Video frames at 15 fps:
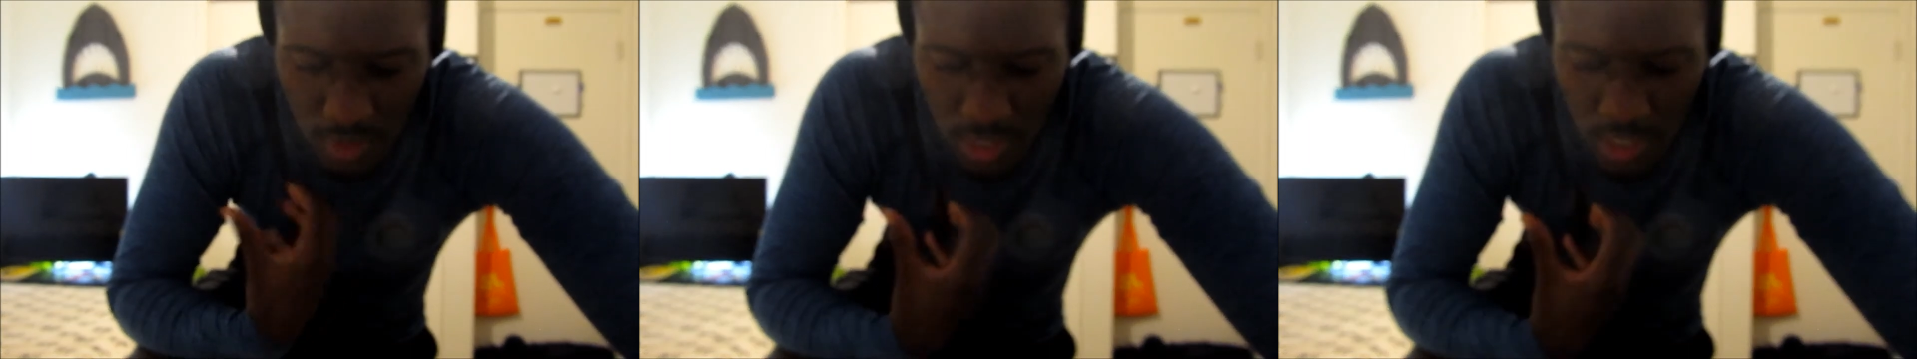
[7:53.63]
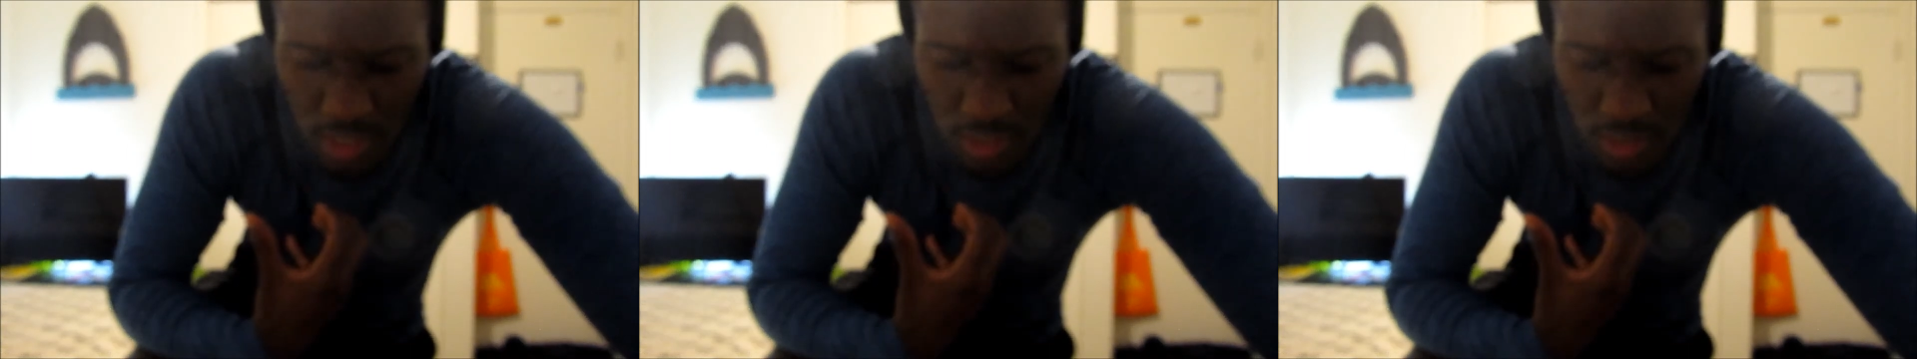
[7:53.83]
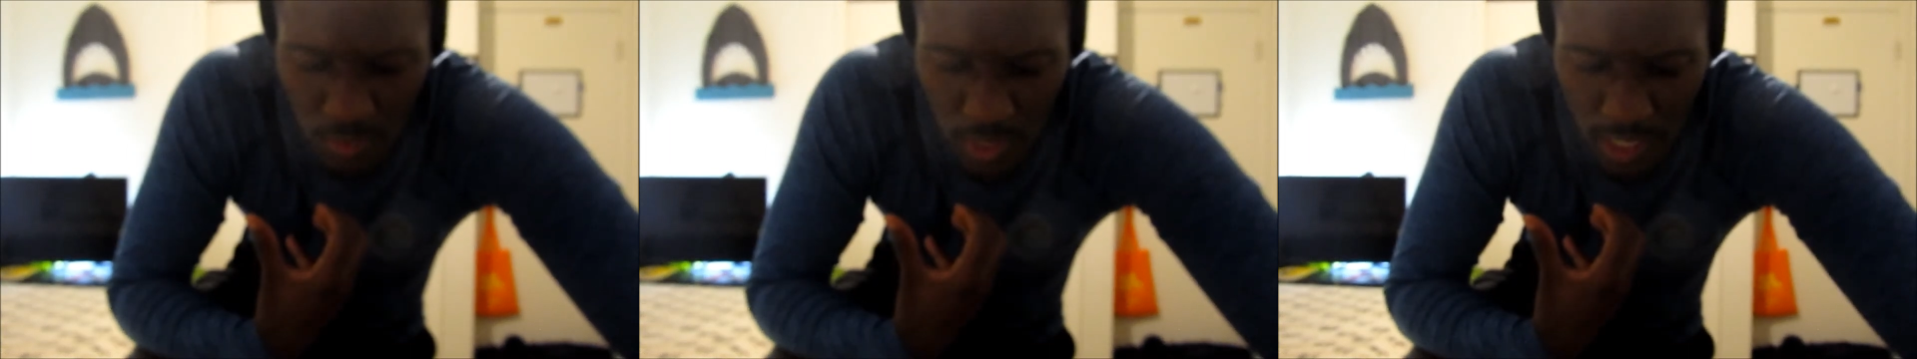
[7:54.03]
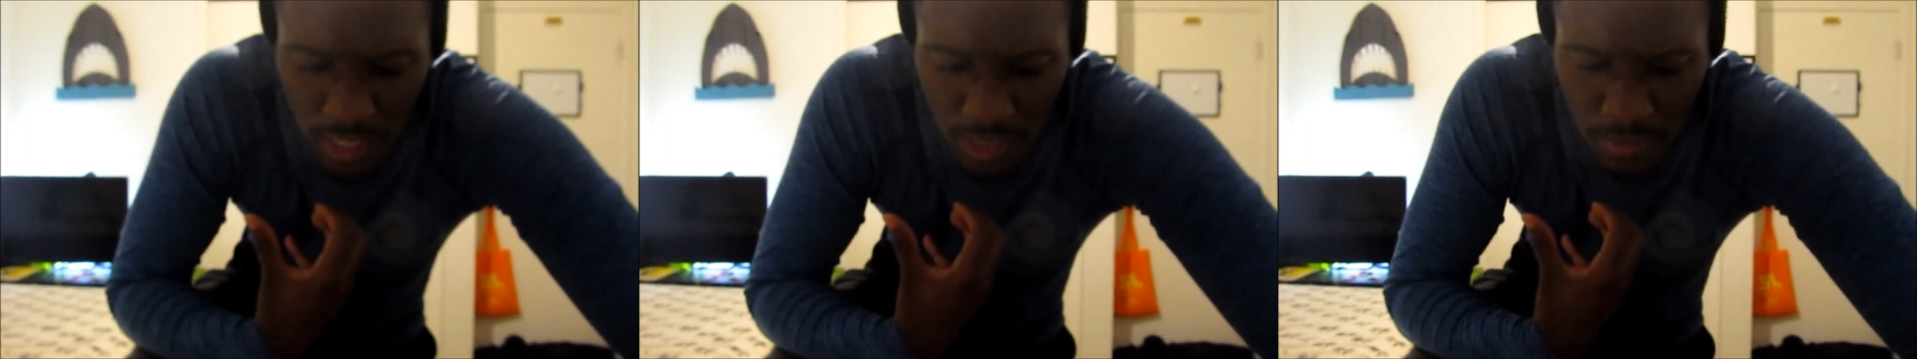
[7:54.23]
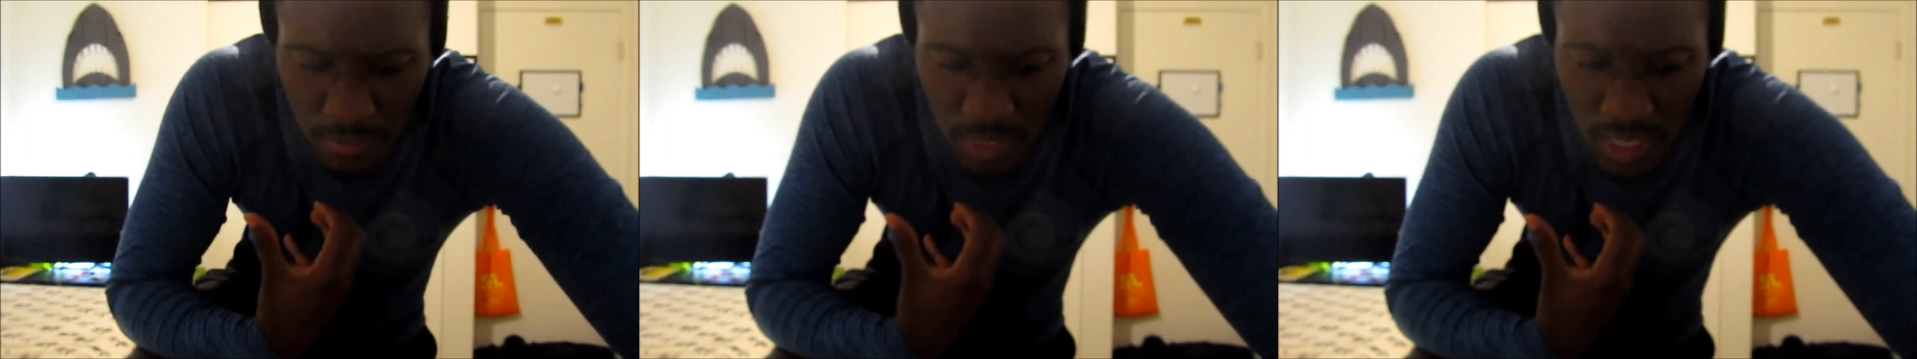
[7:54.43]

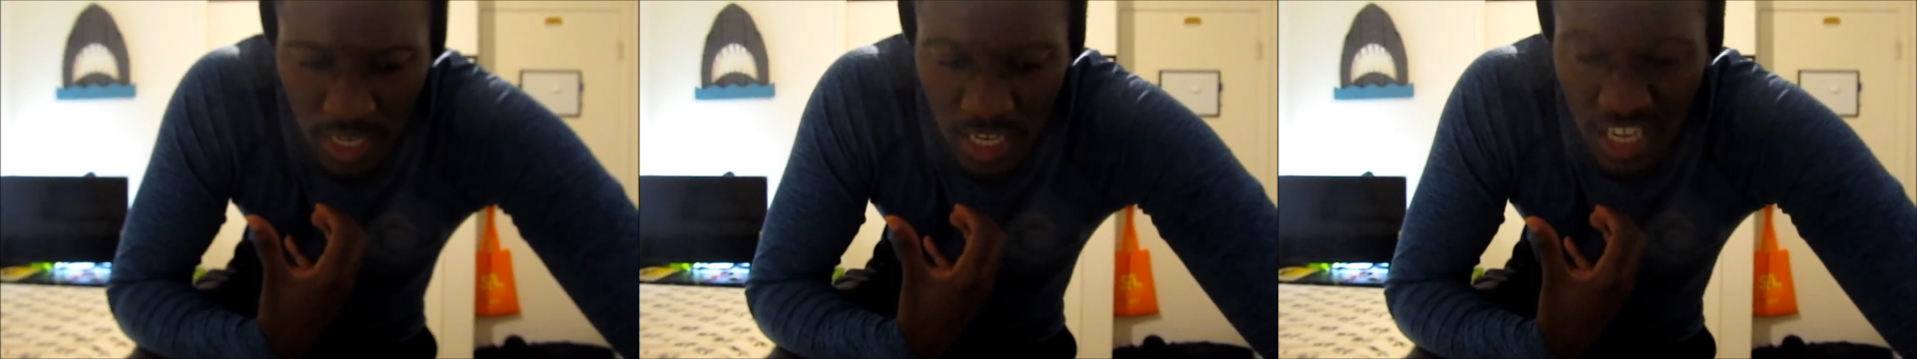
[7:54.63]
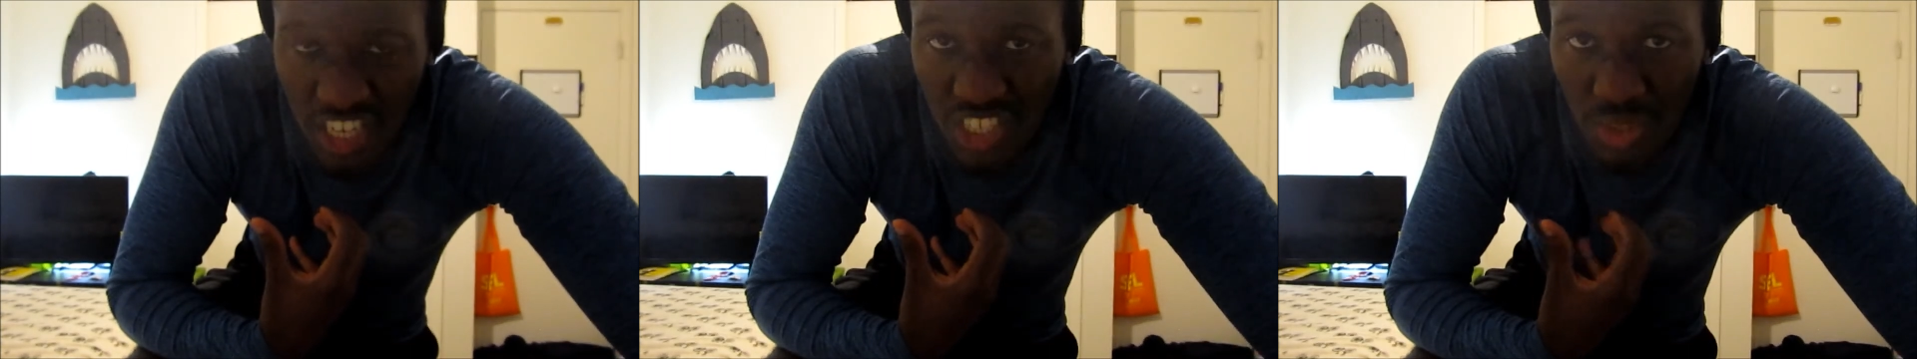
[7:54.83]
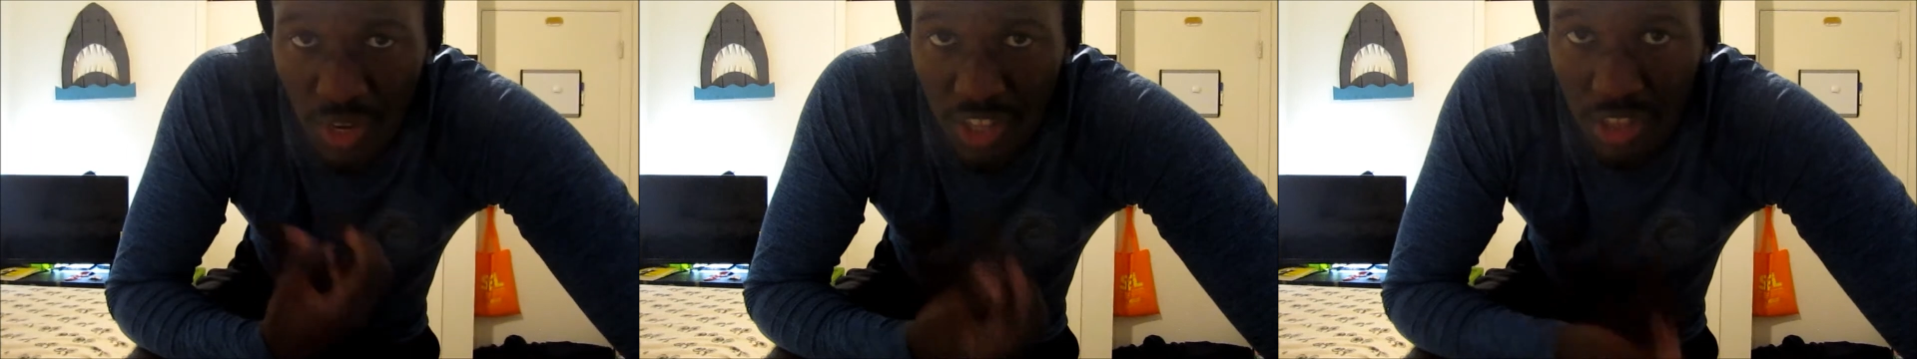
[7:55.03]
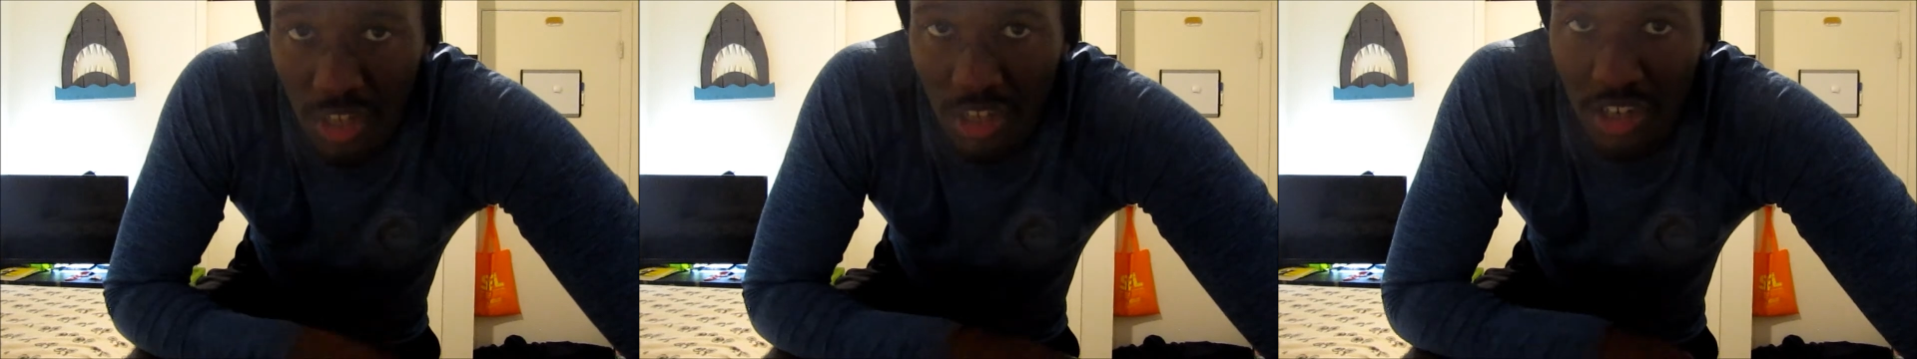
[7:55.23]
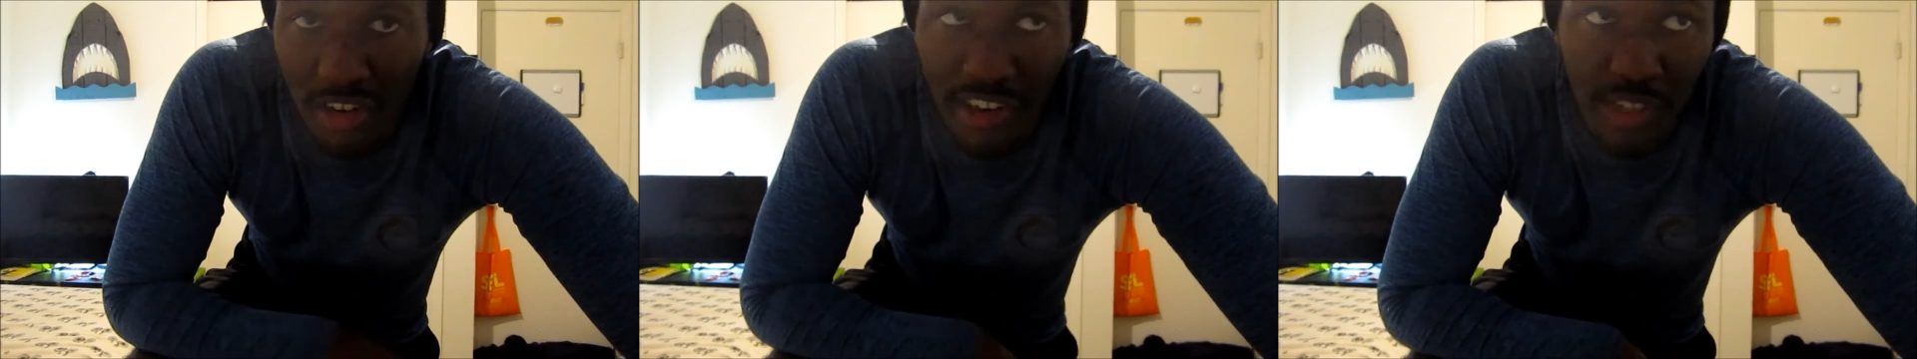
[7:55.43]
underwear, so I
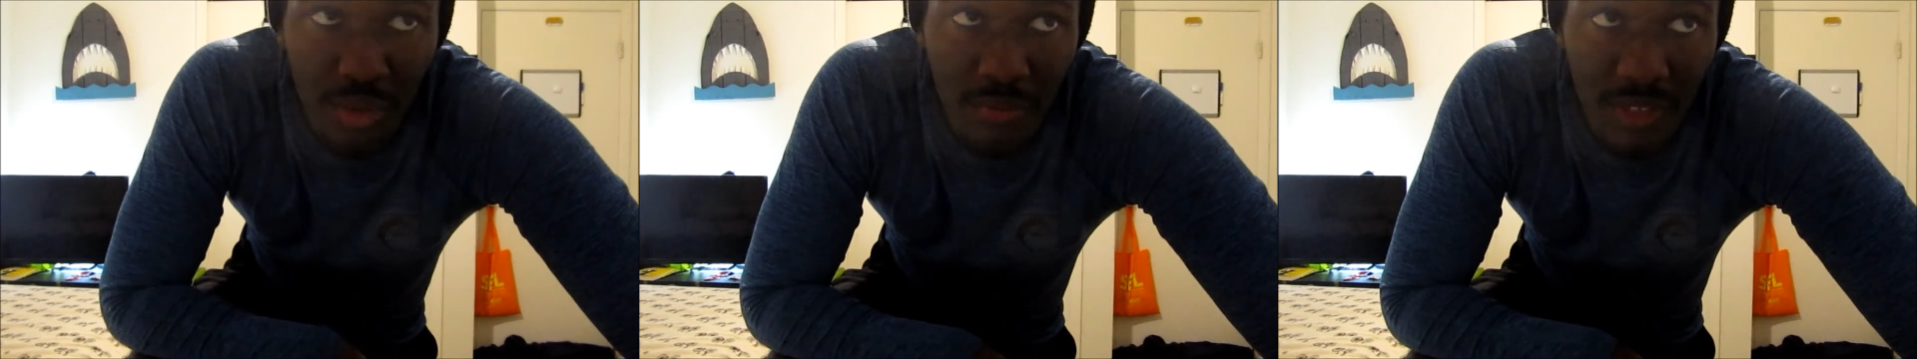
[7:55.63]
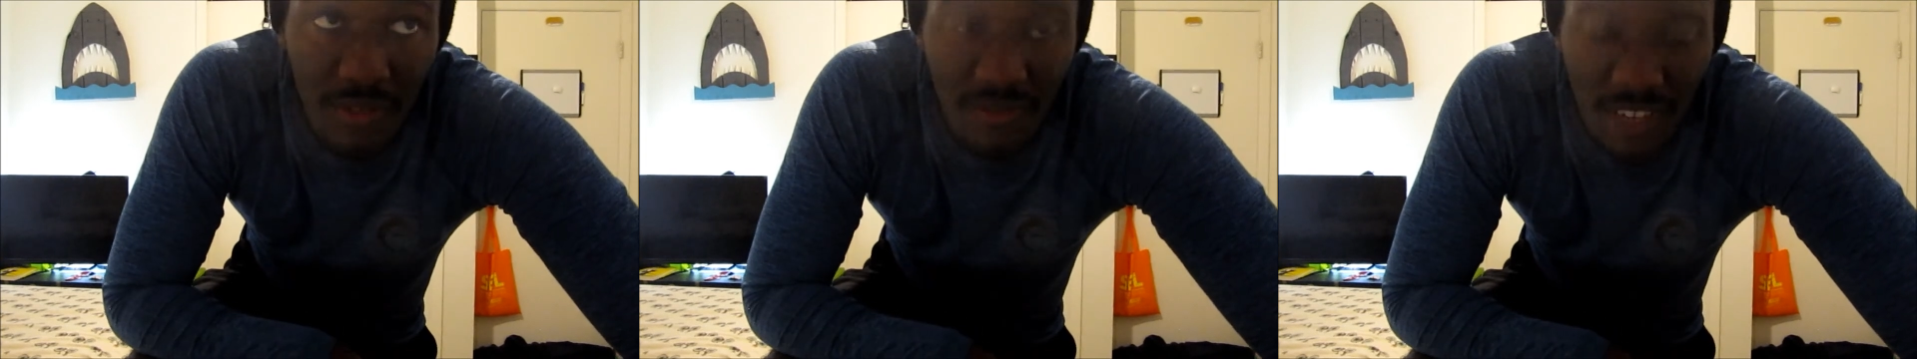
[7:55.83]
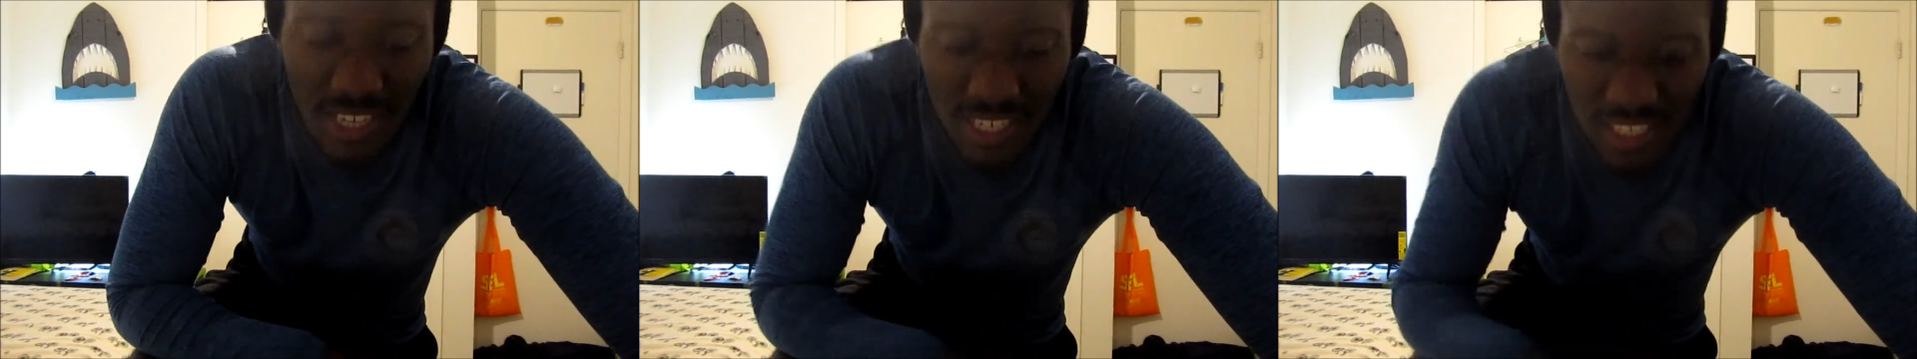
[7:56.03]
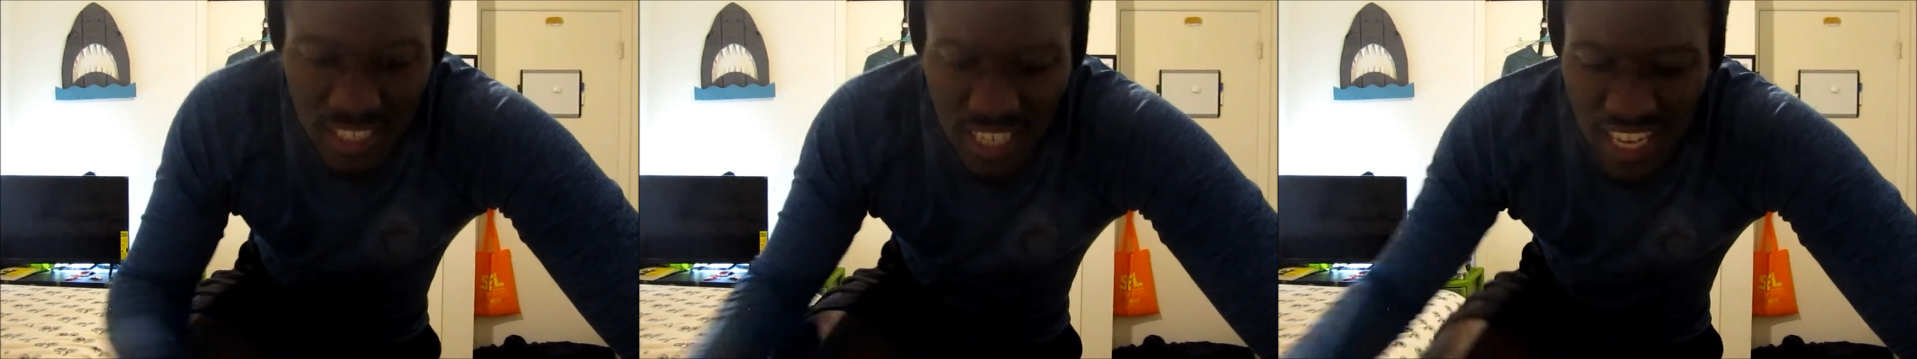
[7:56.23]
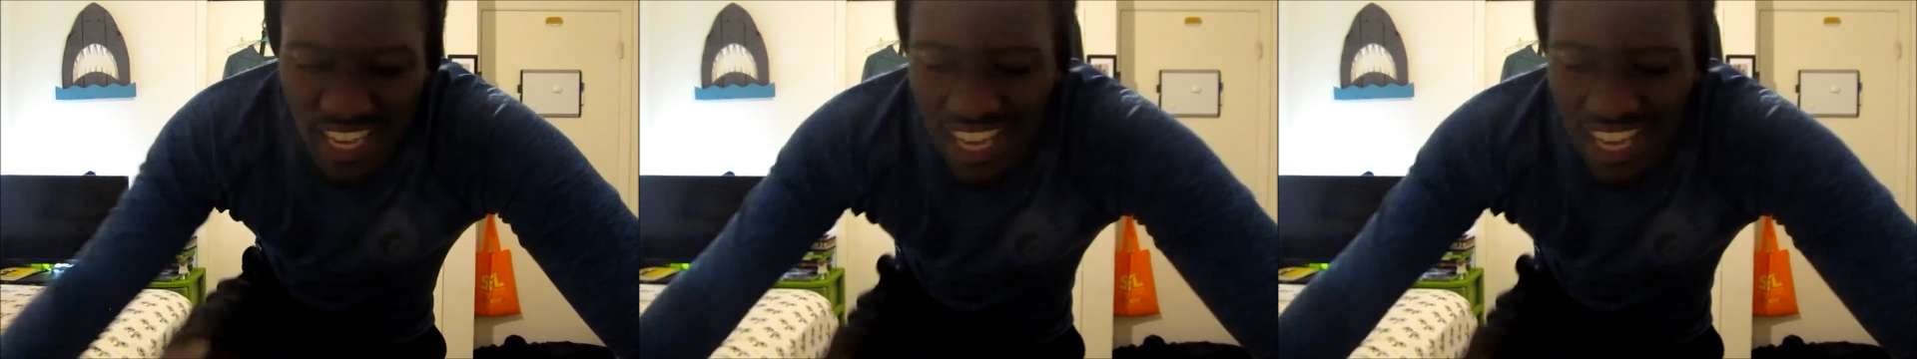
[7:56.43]
thought a large would be fine.